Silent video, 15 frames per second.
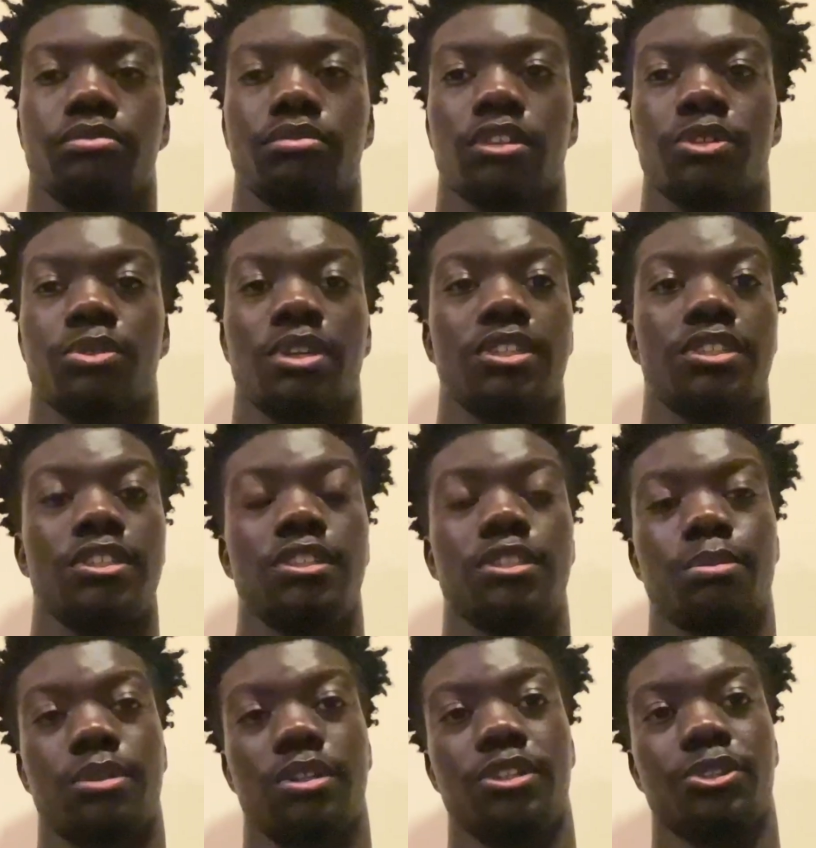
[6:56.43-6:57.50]
And so I see
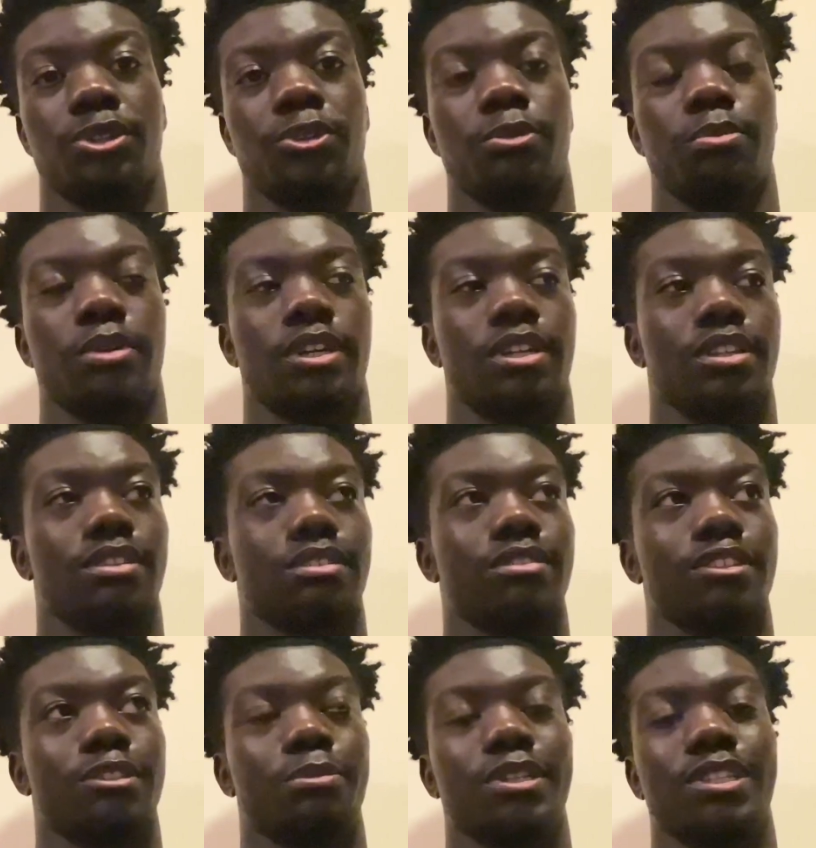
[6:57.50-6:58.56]
some of these old men,
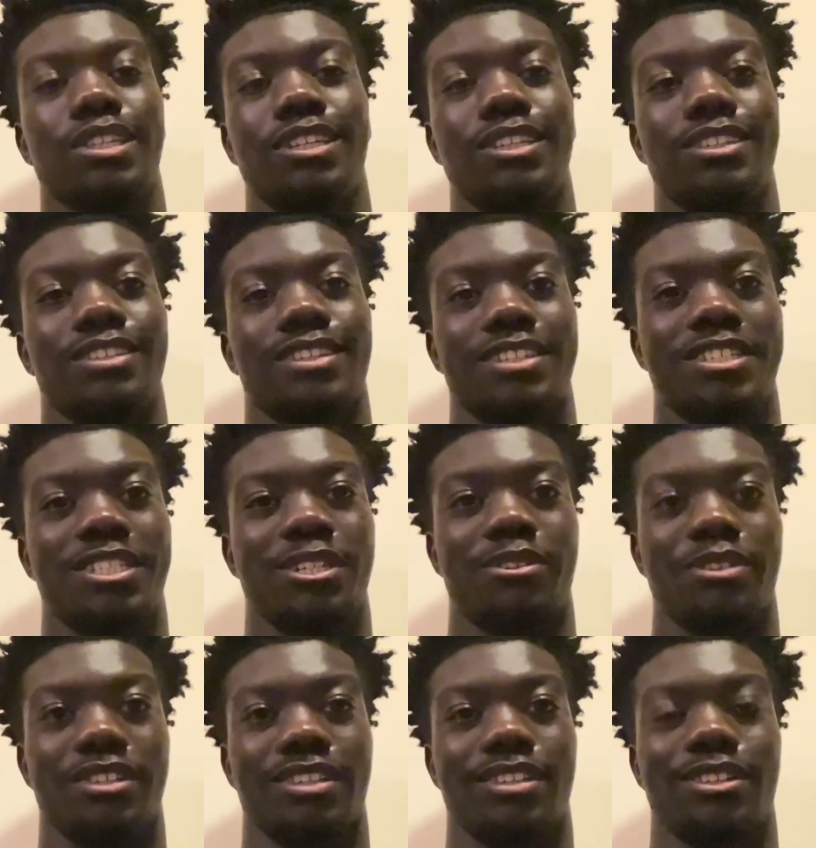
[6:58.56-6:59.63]
especially these
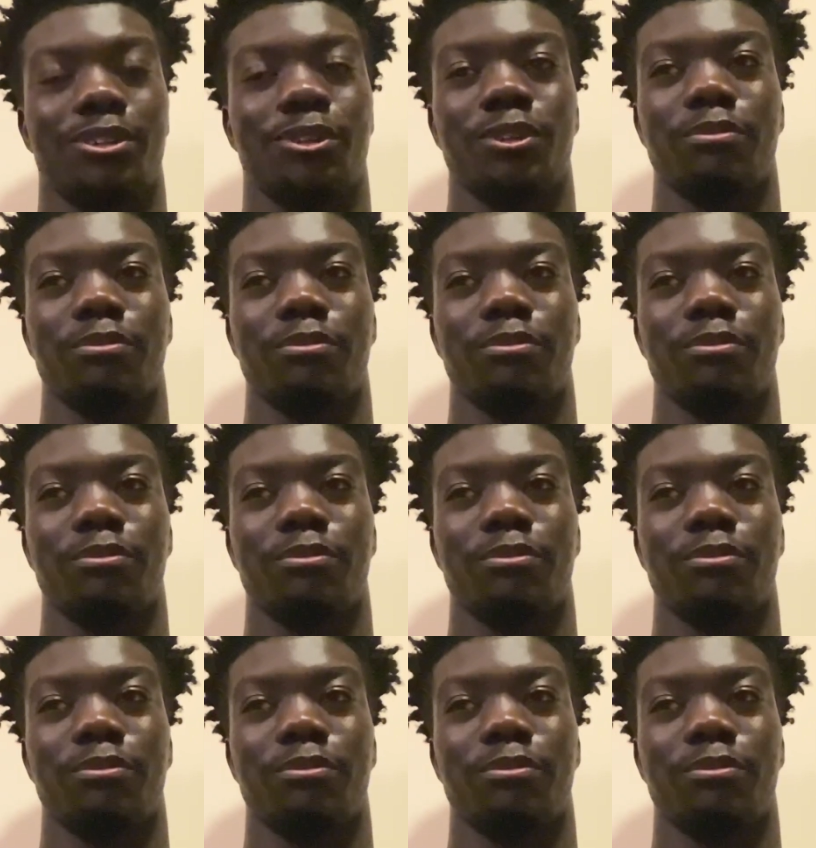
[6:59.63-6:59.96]
Nigerian old